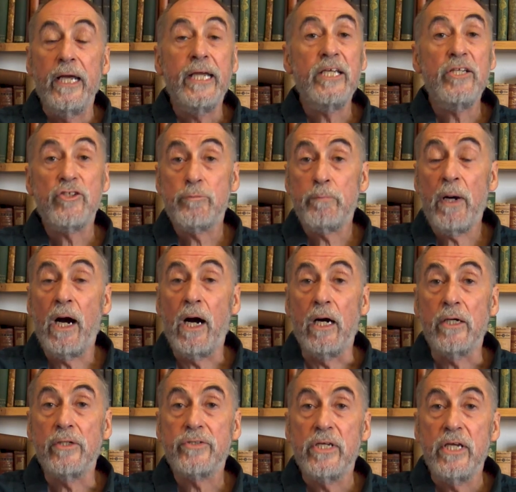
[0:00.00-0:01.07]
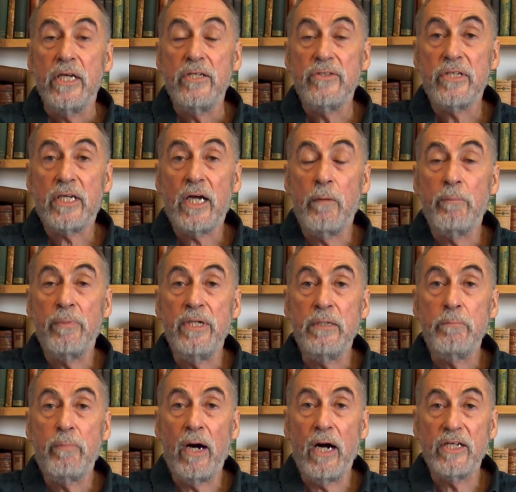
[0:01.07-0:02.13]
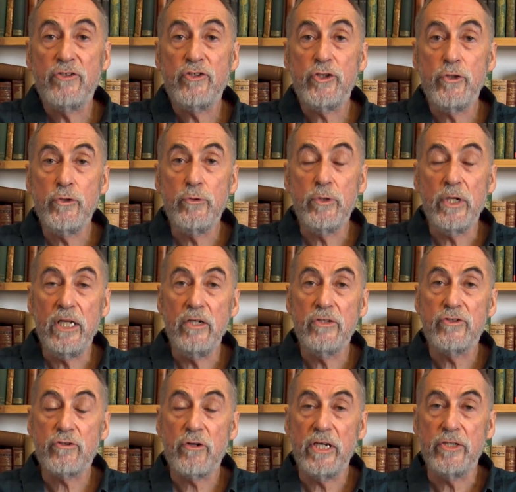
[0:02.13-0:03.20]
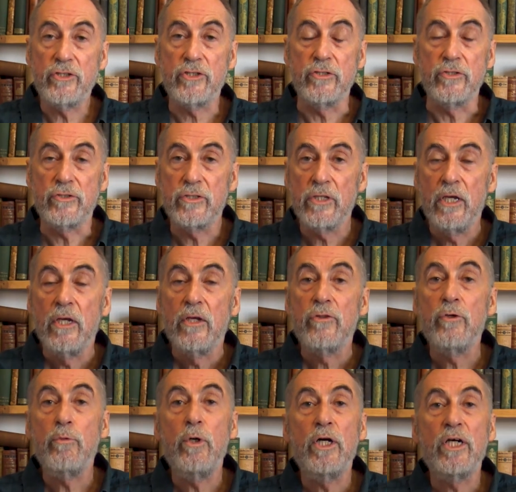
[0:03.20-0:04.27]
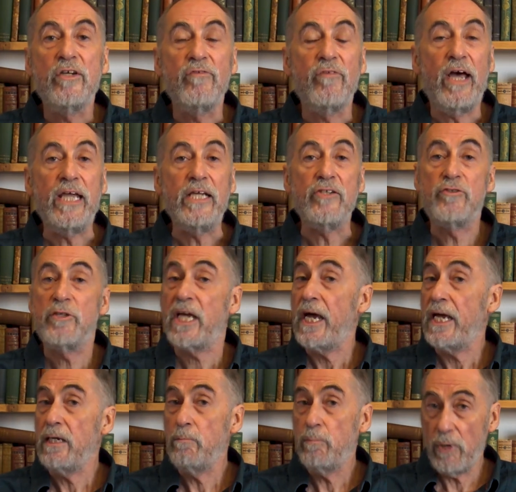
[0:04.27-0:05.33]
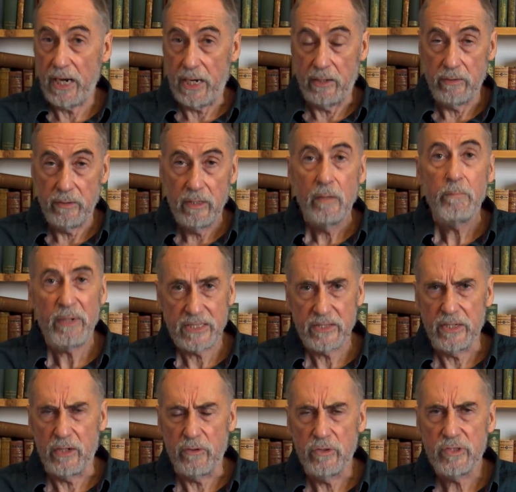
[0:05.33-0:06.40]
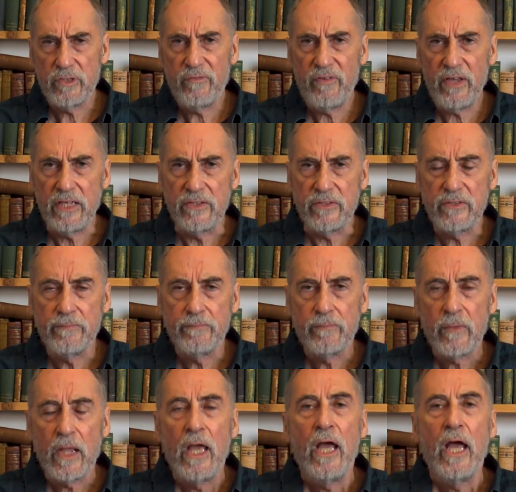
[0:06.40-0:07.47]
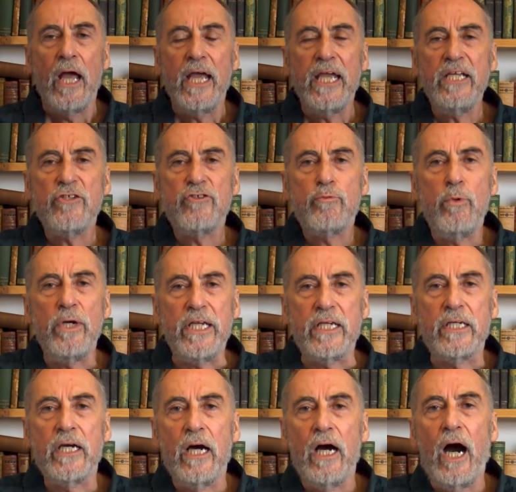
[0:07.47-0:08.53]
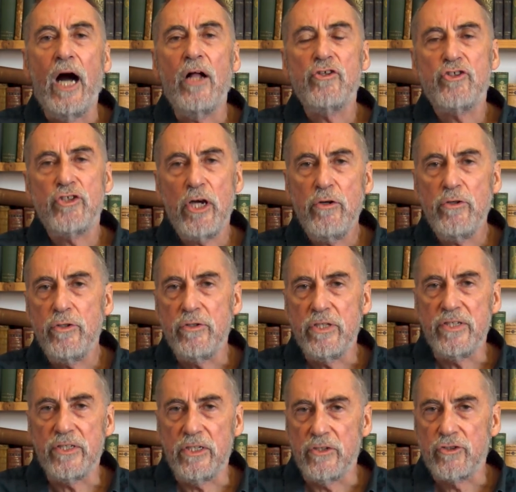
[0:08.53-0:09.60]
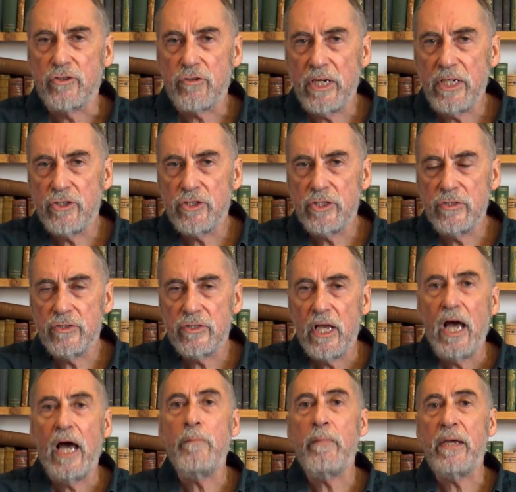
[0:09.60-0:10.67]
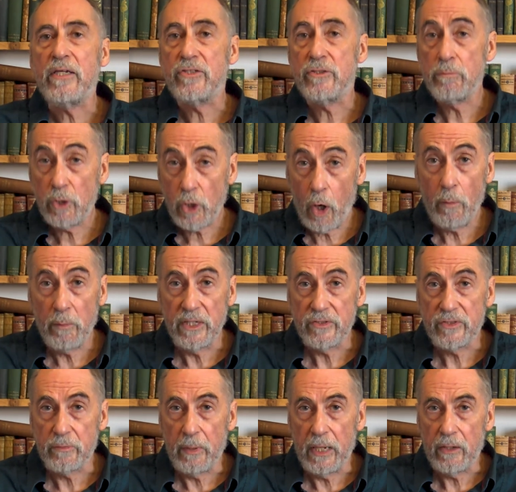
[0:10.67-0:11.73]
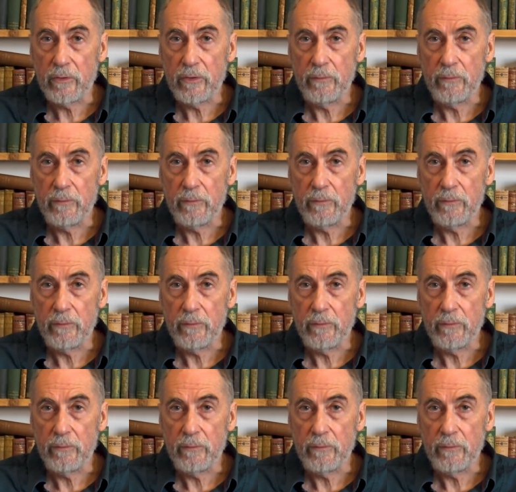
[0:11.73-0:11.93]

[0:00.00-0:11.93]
Each part is accompanied by 2 illustrations, the work of H.K. Brown, better known as Fizz. Each week I'll show you these illustrations and make some comments about